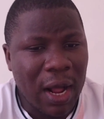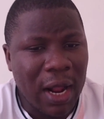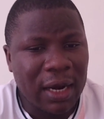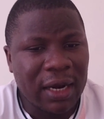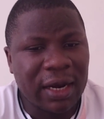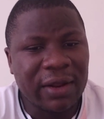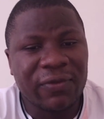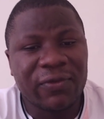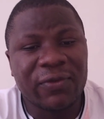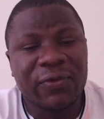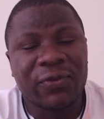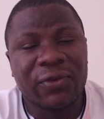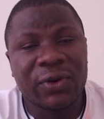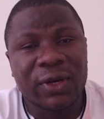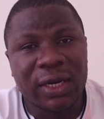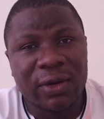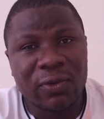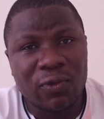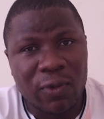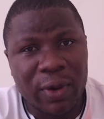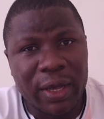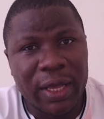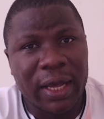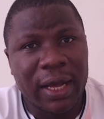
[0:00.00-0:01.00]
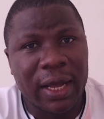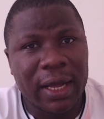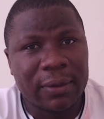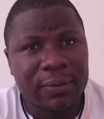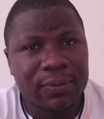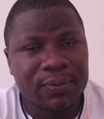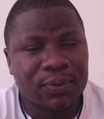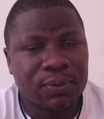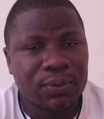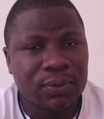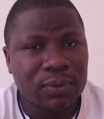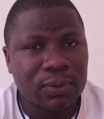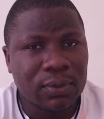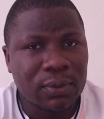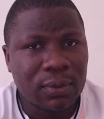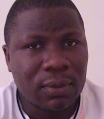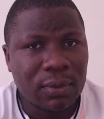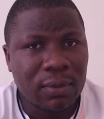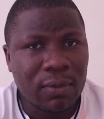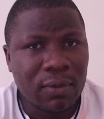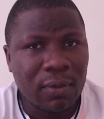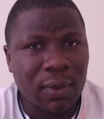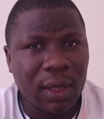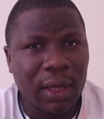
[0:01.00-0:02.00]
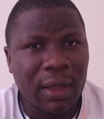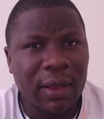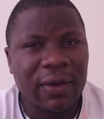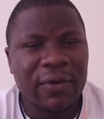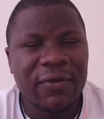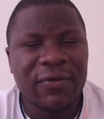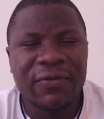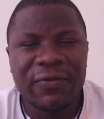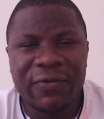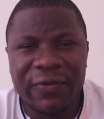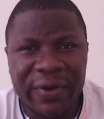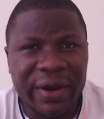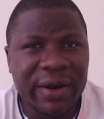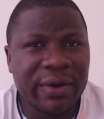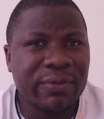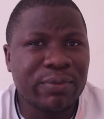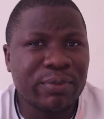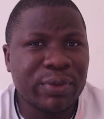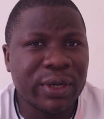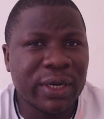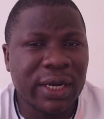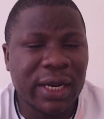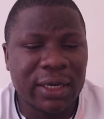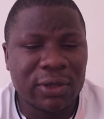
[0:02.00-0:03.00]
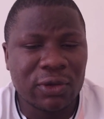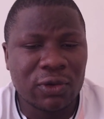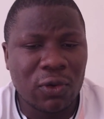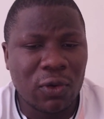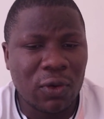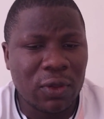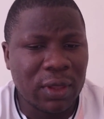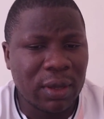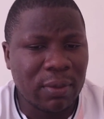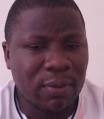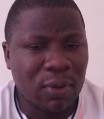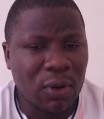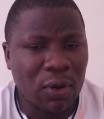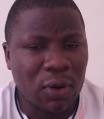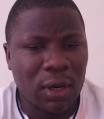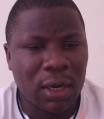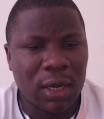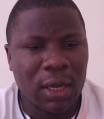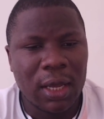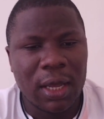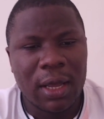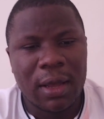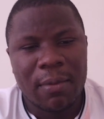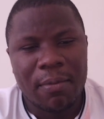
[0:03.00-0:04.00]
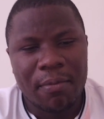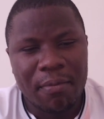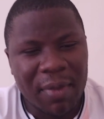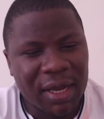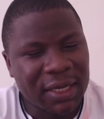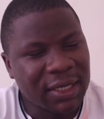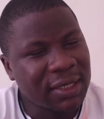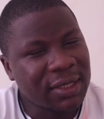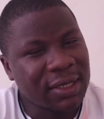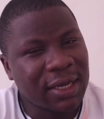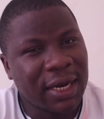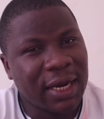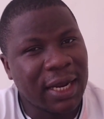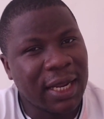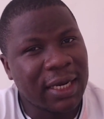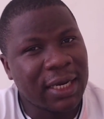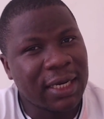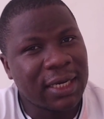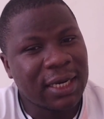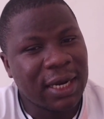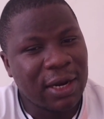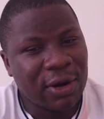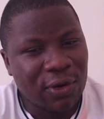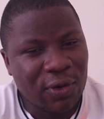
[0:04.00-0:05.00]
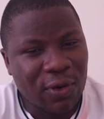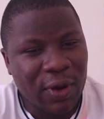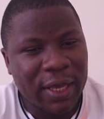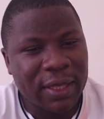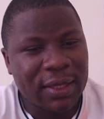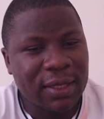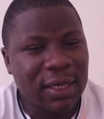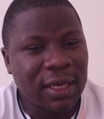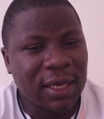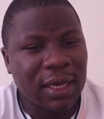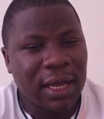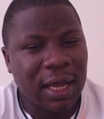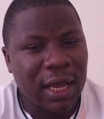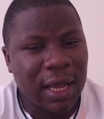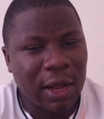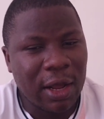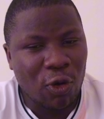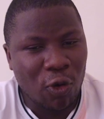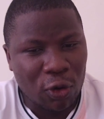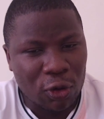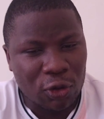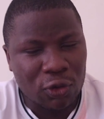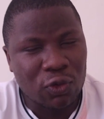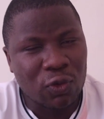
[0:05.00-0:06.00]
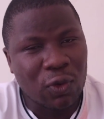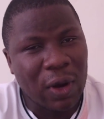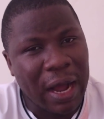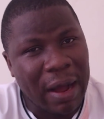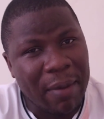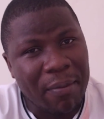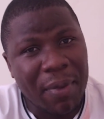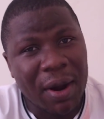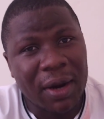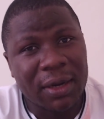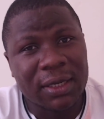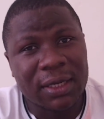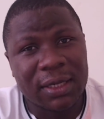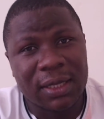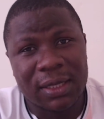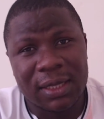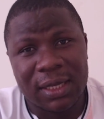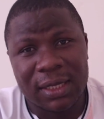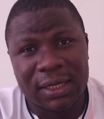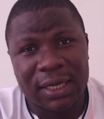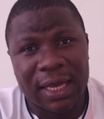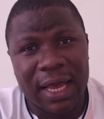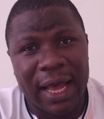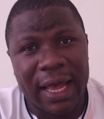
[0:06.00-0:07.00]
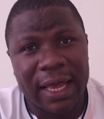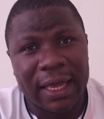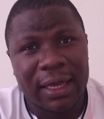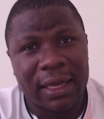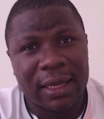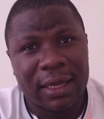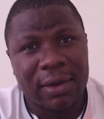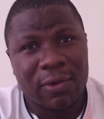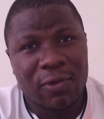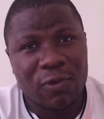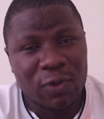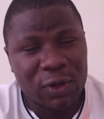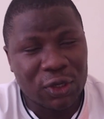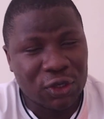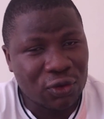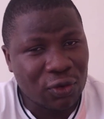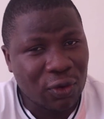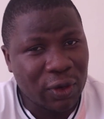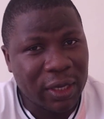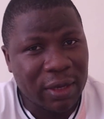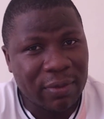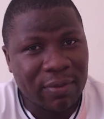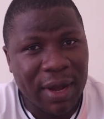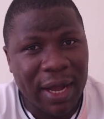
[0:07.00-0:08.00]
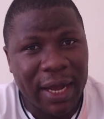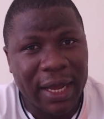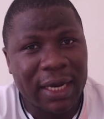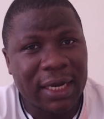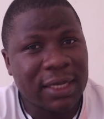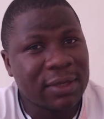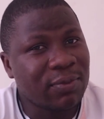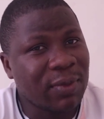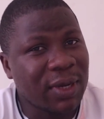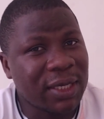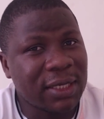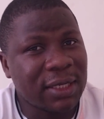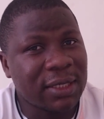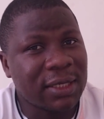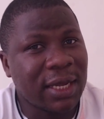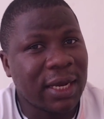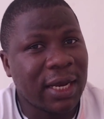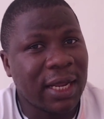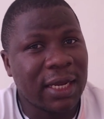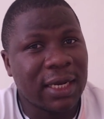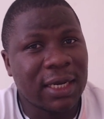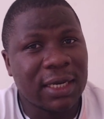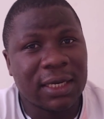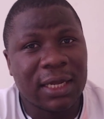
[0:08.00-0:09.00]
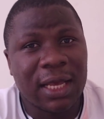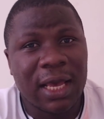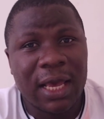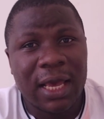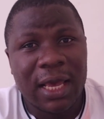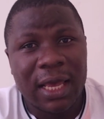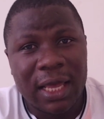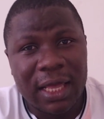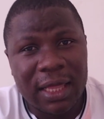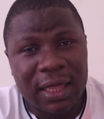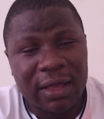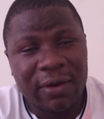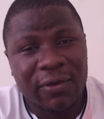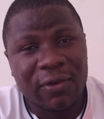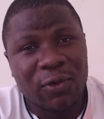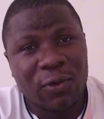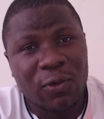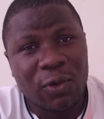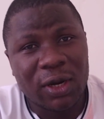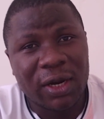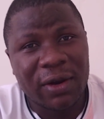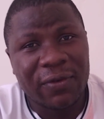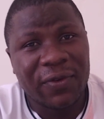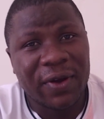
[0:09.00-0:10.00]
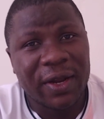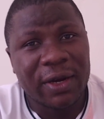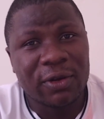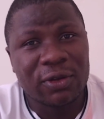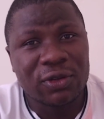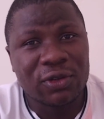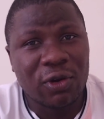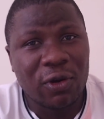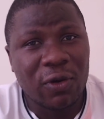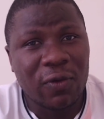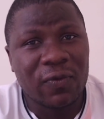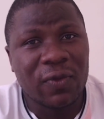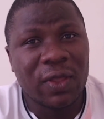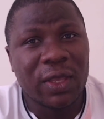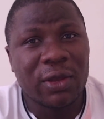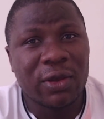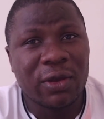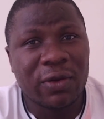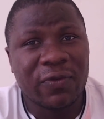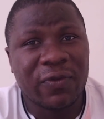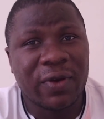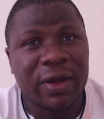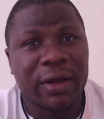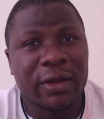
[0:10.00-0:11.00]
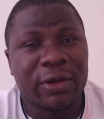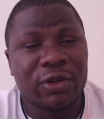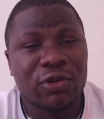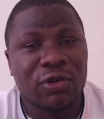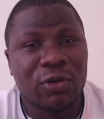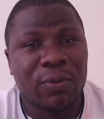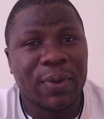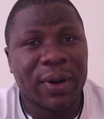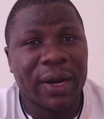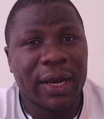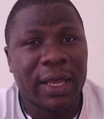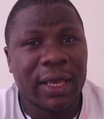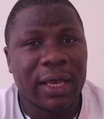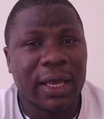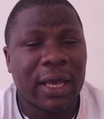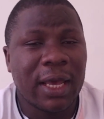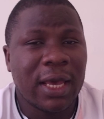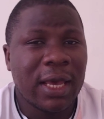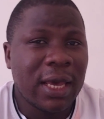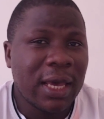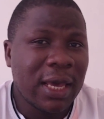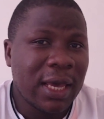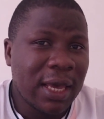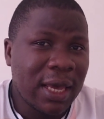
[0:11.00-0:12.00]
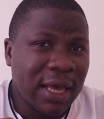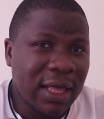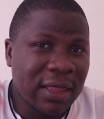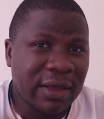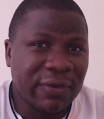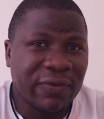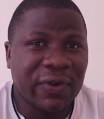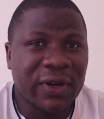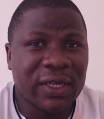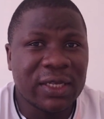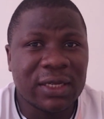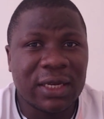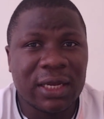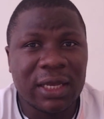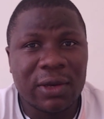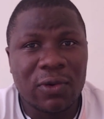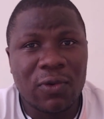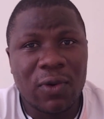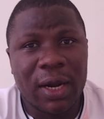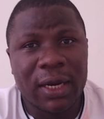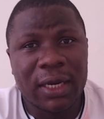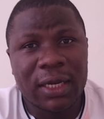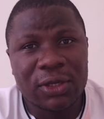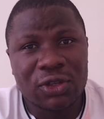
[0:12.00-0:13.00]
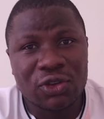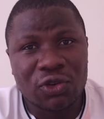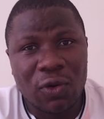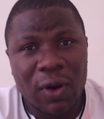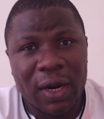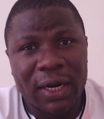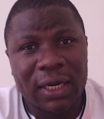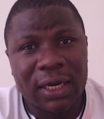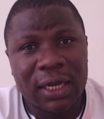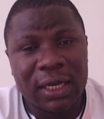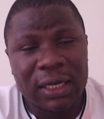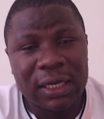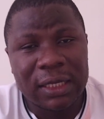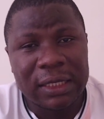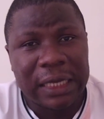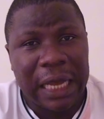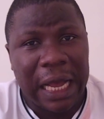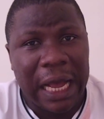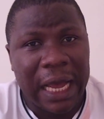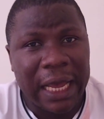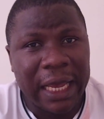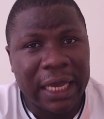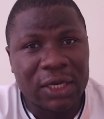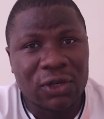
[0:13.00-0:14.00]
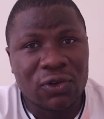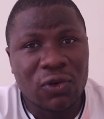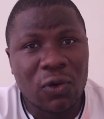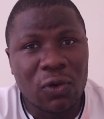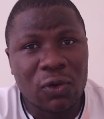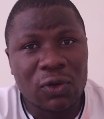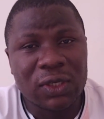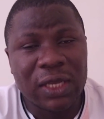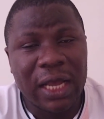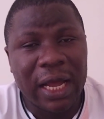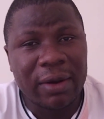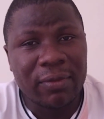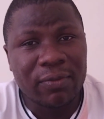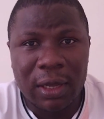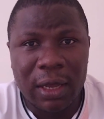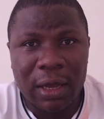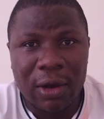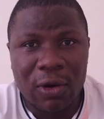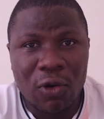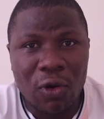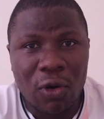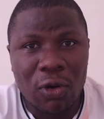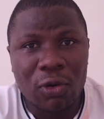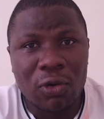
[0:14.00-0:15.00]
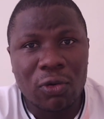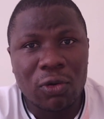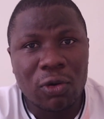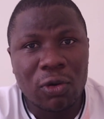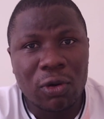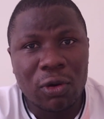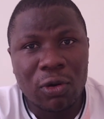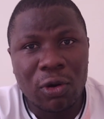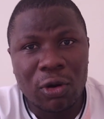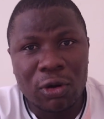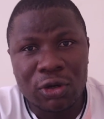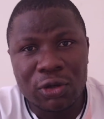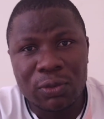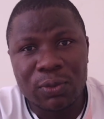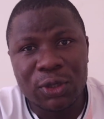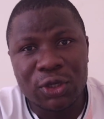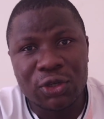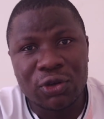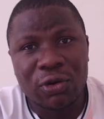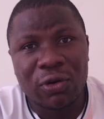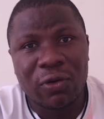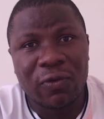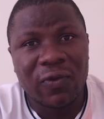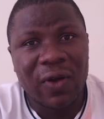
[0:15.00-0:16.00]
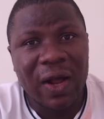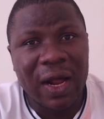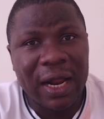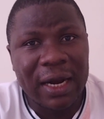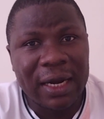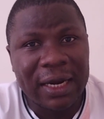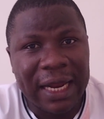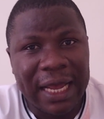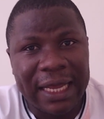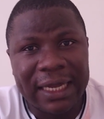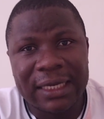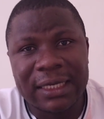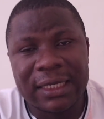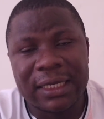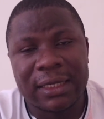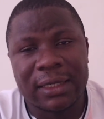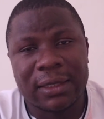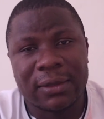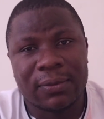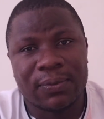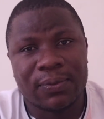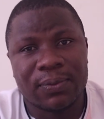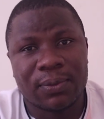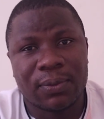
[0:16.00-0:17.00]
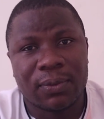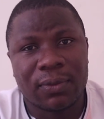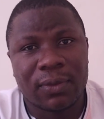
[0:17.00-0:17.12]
left-footed winger. Very brilliant on the ball. Manchester United know a thing or two about this guy. We saw him against Manchester United in the quarterfinals of the UEFA Europa League. In the French League 1, he scored 8 goals and a goal contribution of 19